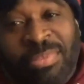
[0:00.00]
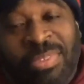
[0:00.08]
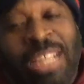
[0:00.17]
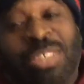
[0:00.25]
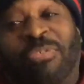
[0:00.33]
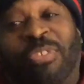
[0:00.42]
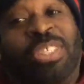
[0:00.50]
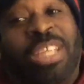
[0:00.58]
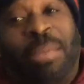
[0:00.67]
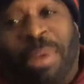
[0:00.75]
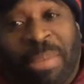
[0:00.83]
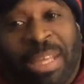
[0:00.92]
That's the first
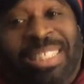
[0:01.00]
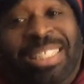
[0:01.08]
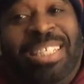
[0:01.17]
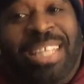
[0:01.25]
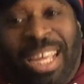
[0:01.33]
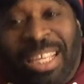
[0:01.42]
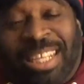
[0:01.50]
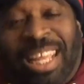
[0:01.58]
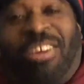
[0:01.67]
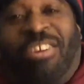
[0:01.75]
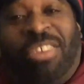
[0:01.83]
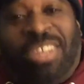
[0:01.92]
time I met D Nice,
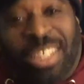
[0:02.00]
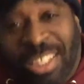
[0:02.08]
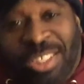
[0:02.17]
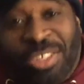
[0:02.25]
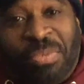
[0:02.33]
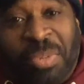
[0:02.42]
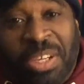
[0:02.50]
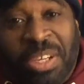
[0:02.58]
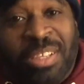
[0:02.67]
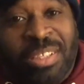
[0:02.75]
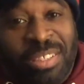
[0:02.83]
like early in his career.